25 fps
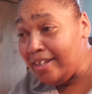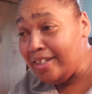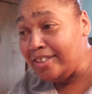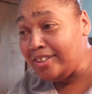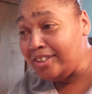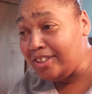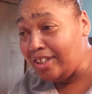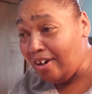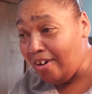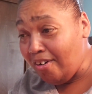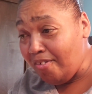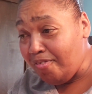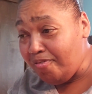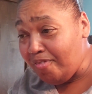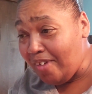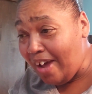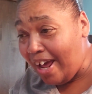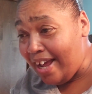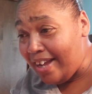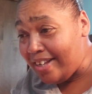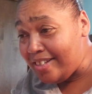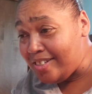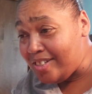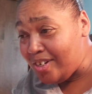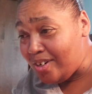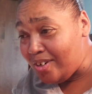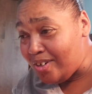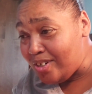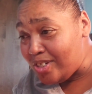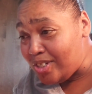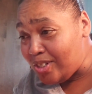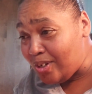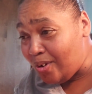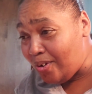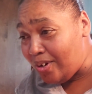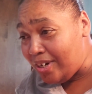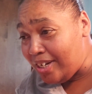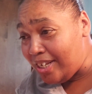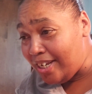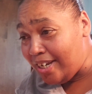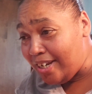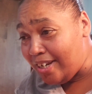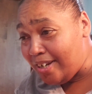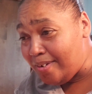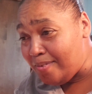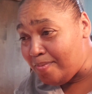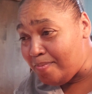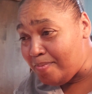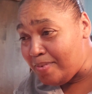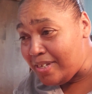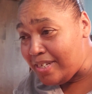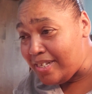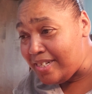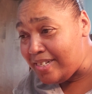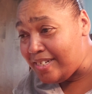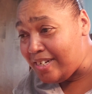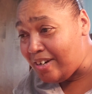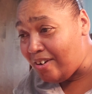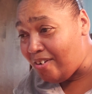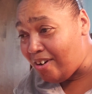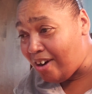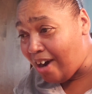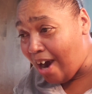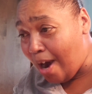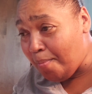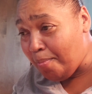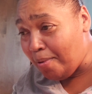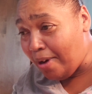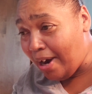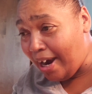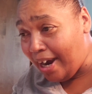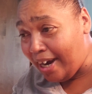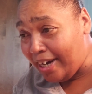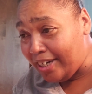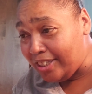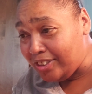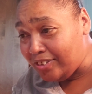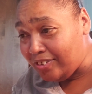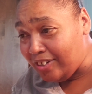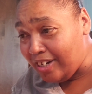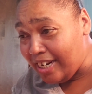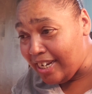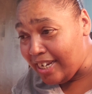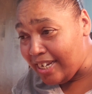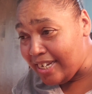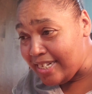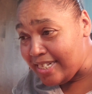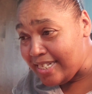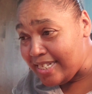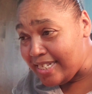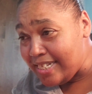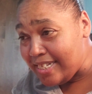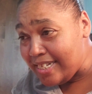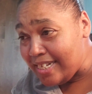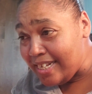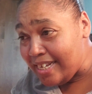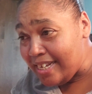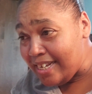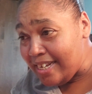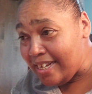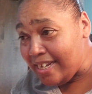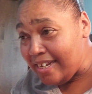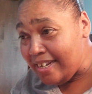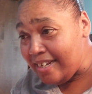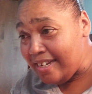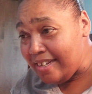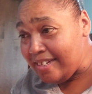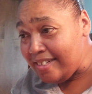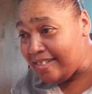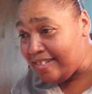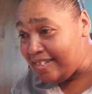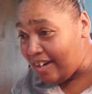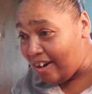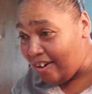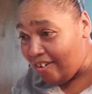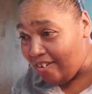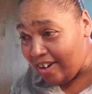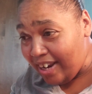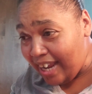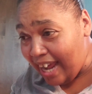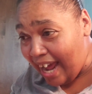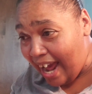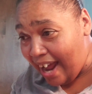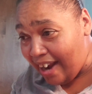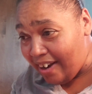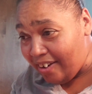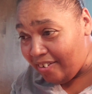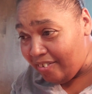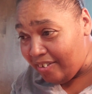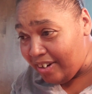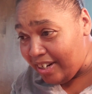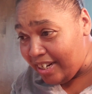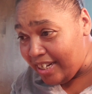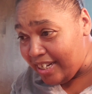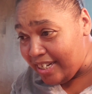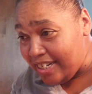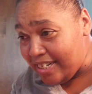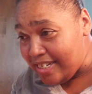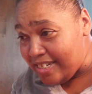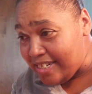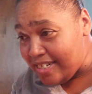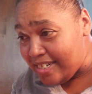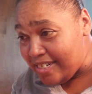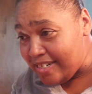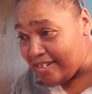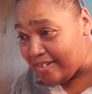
Zero fat, zero sodium, zero carbohydrates, zero calories,